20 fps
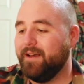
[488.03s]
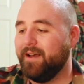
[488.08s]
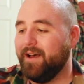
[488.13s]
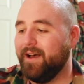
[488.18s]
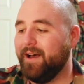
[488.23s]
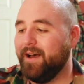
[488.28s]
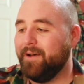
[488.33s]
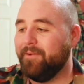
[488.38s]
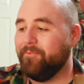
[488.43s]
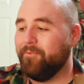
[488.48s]

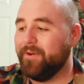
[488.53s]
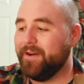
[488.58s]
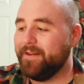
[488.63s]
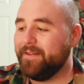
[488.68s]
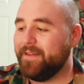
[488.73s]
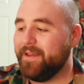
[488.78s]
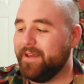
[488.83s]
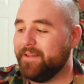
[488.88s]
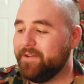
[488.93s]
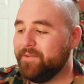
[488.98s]
One of
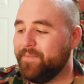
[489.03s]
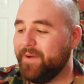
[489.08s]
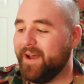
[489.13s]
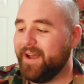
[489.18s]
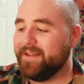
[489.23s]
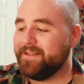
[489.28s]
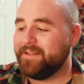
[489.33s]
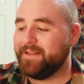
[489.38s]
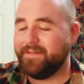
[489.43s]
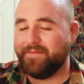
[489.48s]
the other
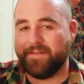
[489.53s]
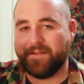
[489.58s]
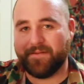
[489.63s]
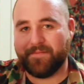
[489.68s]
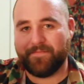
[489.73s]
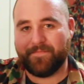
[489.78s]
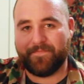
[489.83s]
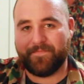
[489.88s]
positives,